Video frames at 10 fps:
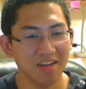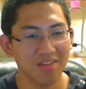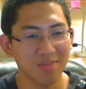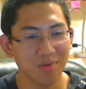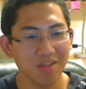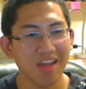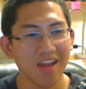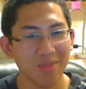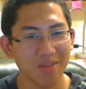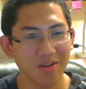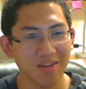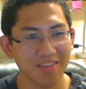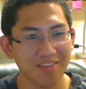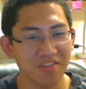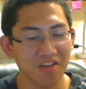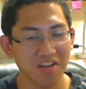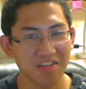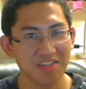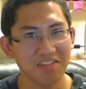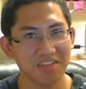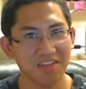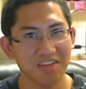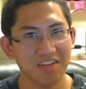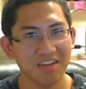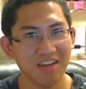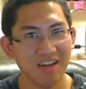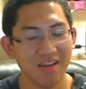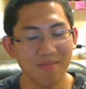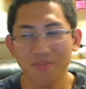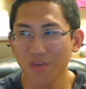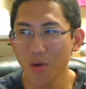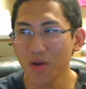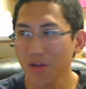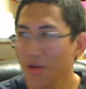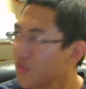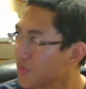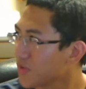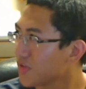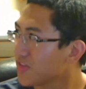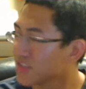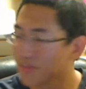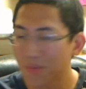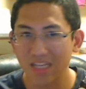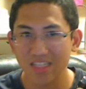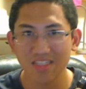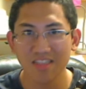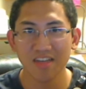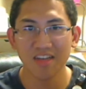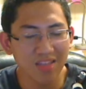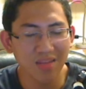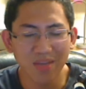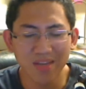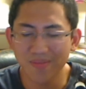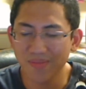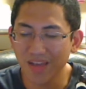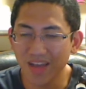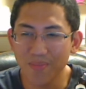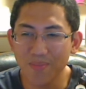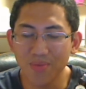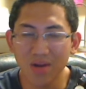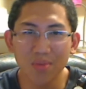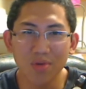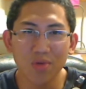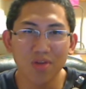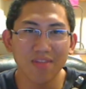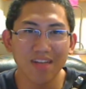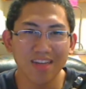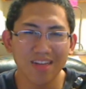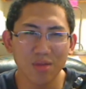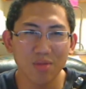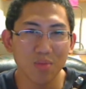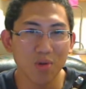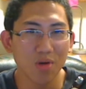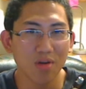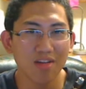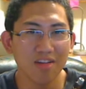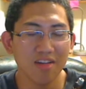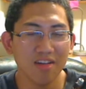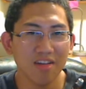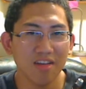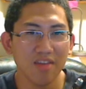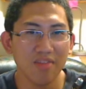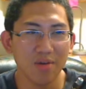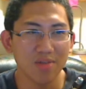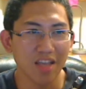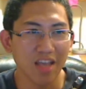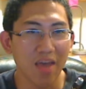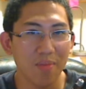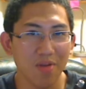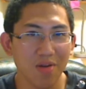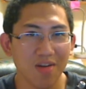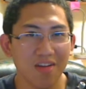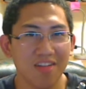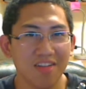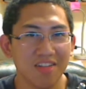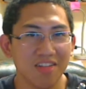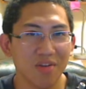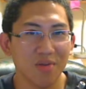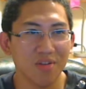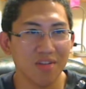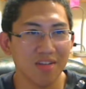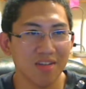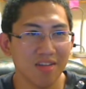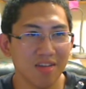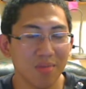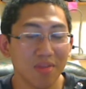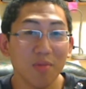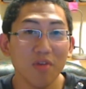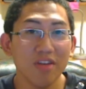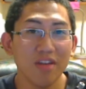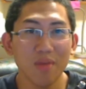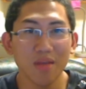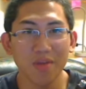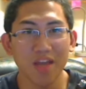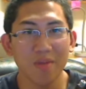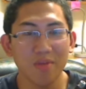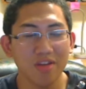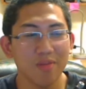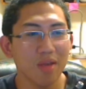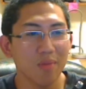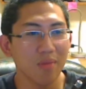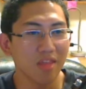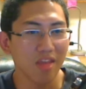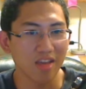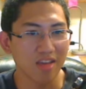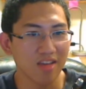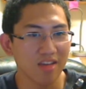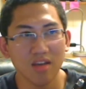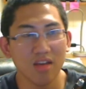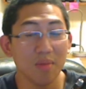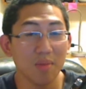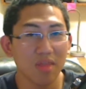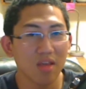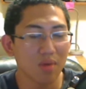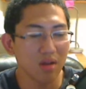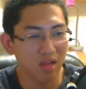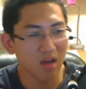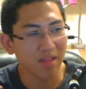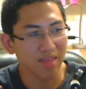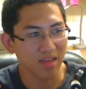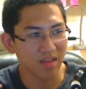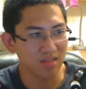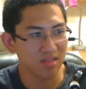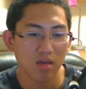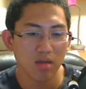Just putting that out there, it sucks. I am so uncomfortable in this space. I mean, I probably would have liked it a little more if I was like happier in general. But the movie did make me happy. It did make me think. It made me think about a lot of things.